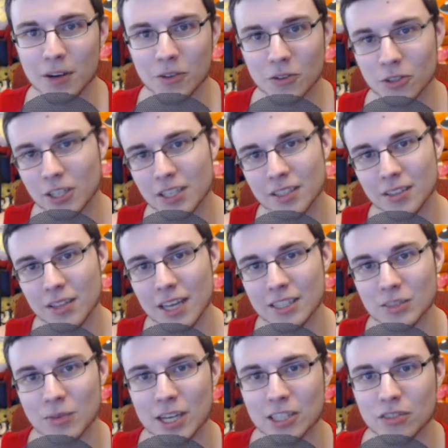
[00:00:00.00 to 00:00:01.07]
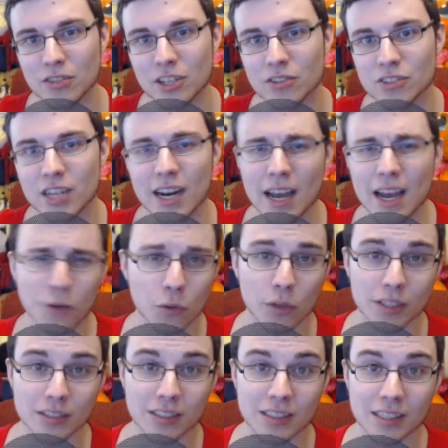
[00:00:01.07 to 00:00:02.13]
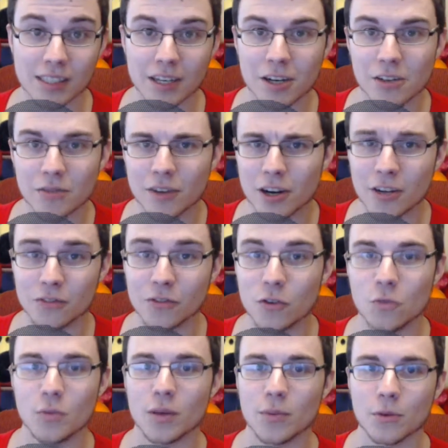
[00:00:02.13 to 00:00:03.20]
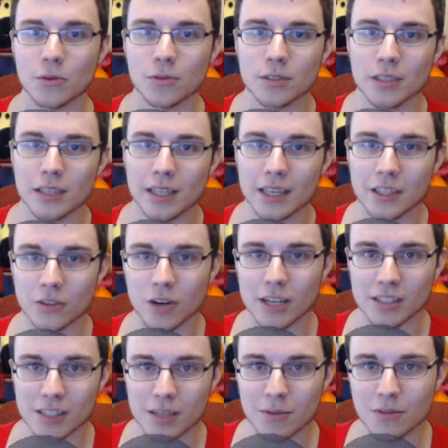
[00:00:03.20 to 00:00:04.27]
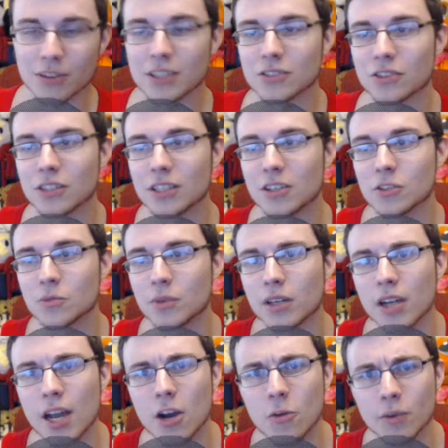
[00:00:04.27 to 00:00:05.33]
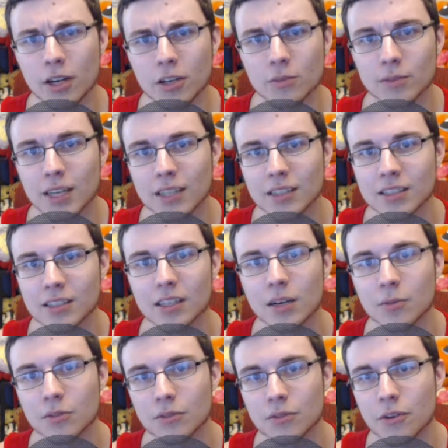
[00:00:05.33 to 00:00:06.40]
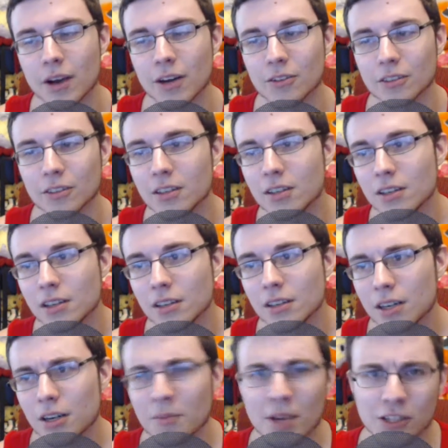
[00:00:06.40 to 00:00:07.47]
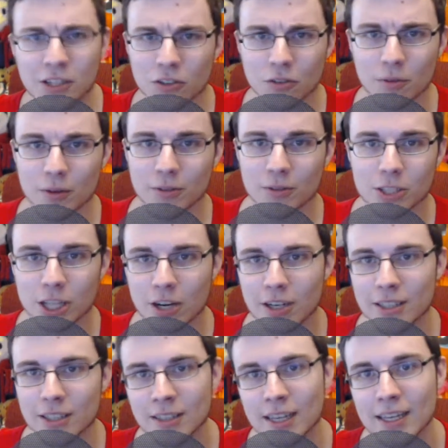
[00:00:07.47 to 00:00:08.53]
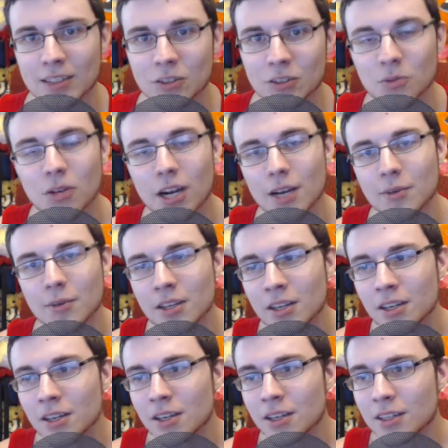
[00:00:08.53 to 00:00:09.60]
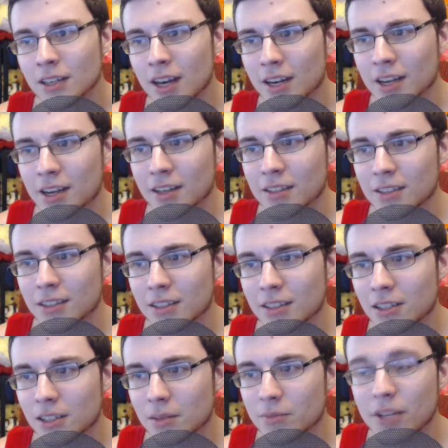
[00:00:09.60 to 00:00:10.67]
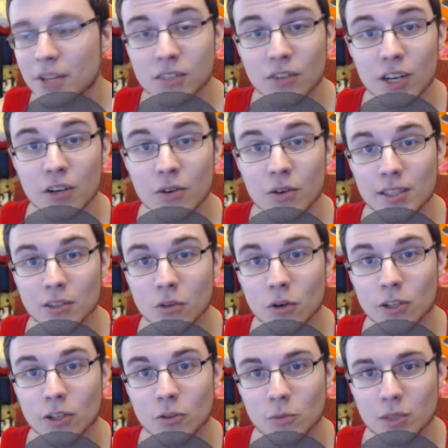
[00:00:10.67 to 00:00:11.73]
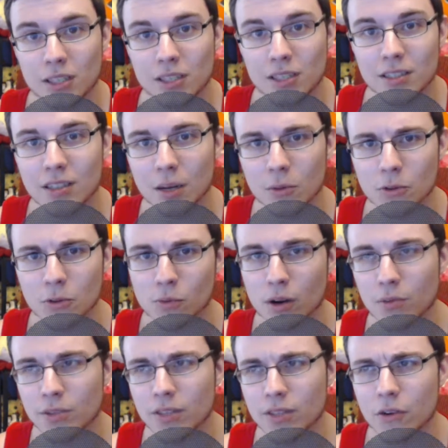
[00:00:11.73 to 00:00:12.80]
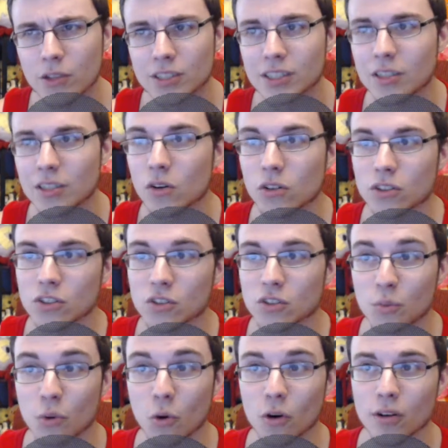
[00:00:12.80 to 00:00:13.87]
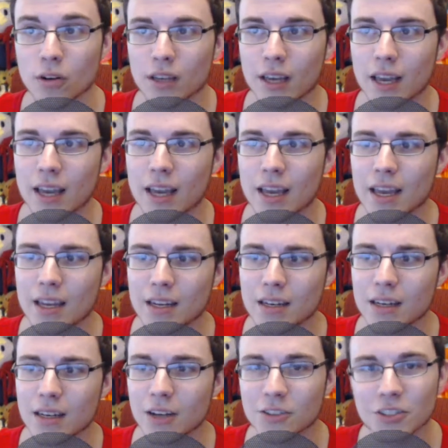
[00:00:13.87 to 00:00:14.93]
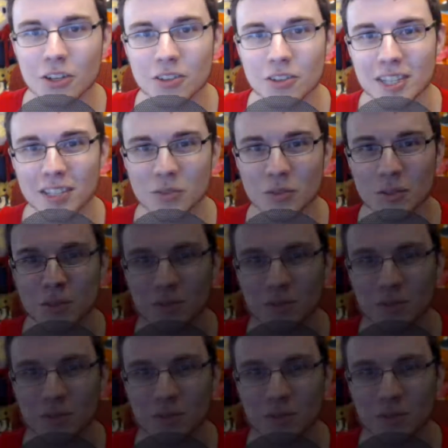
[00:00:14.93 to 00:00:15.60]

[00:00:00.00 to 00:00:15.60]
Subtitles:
looking at Smash videos. Not everyone is a TO. Very few people in the grand scheme of things are TOs, but I hope it helped at least a couple of you out. Make sure to remember, share it, like, subscribe, yada yada. Next video is going to be doubles, probably focusing on support, and I'll see you on the next one.